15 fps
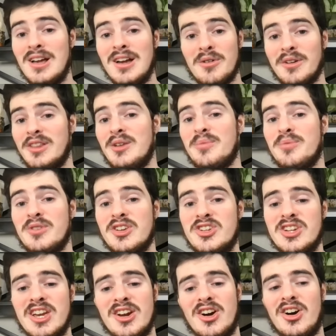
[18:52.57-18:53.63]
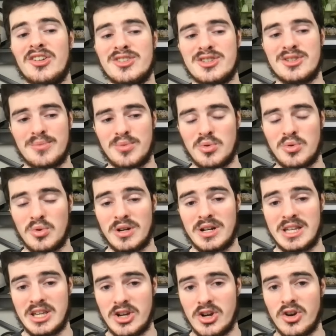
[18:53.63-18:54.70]
really appreciate all the support
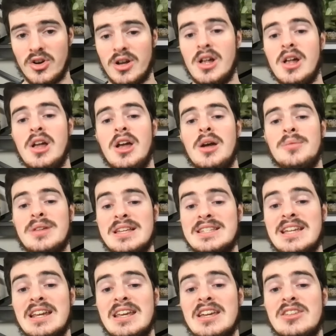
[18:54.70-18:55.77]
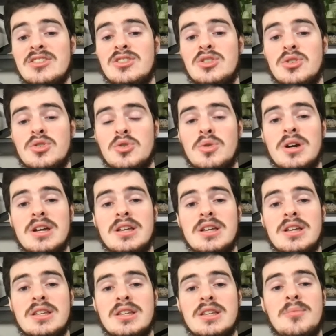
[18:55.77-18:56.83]
here. Let's get into
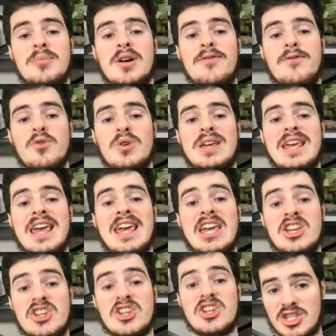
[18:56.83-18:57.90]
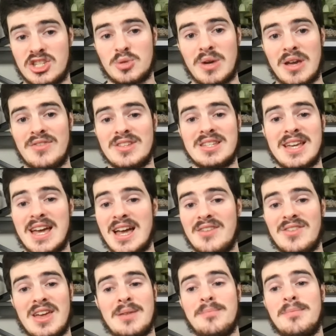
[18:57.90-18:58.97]
some free agents. The Ravens have
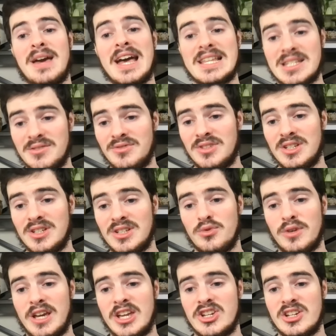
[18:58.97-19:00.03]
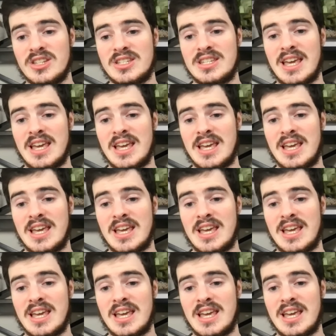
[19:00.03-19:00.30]
a massive list of free agents.